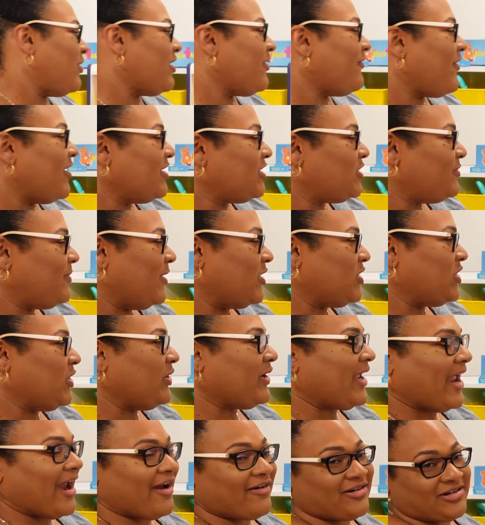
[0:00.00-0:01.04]
our special
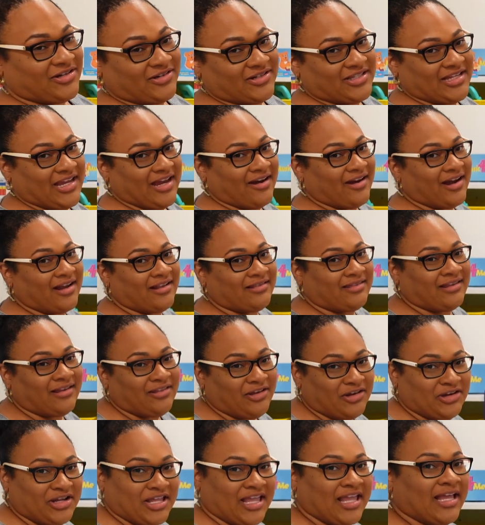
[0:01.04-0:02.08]
characters here at the
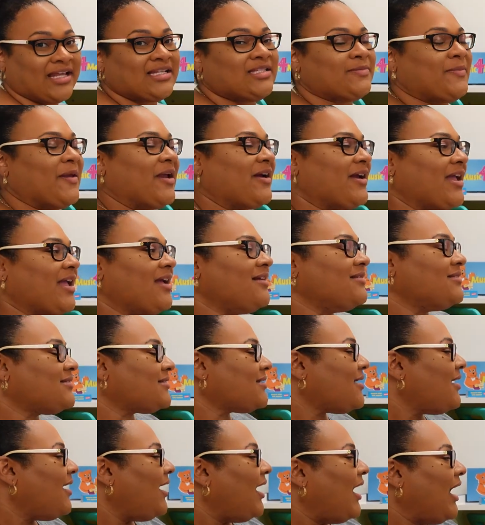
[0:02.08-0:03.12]
Learning Experience.
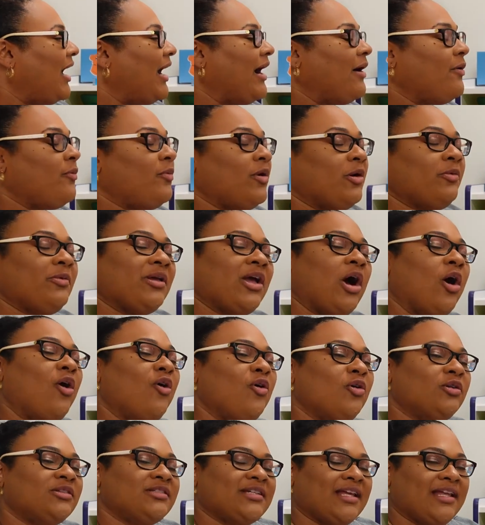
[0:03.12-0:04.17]
What we
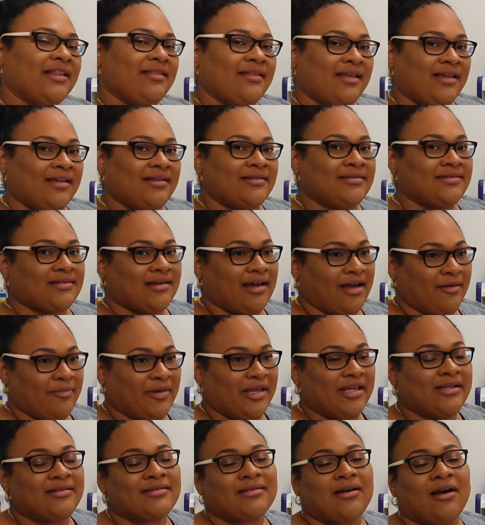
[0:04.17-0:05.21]
hold in these
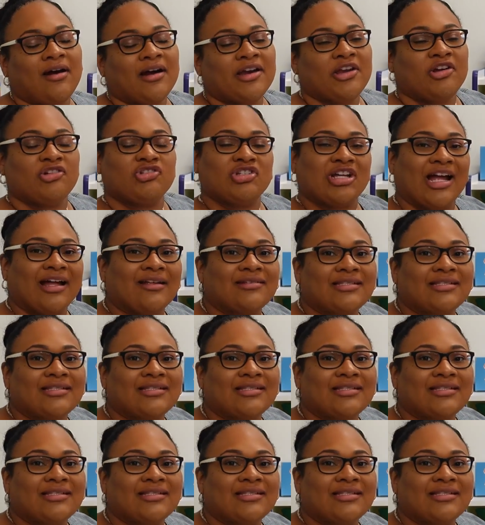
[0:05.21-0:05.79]
cubbies are your child's